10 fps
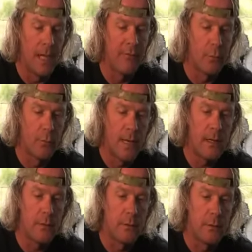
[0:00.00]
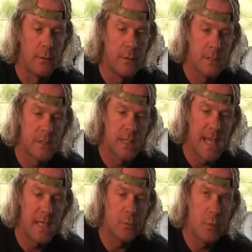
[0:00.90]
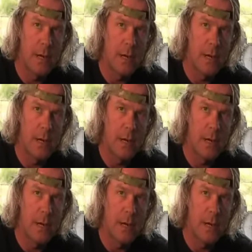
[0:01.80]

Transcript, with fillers: If the reticle stays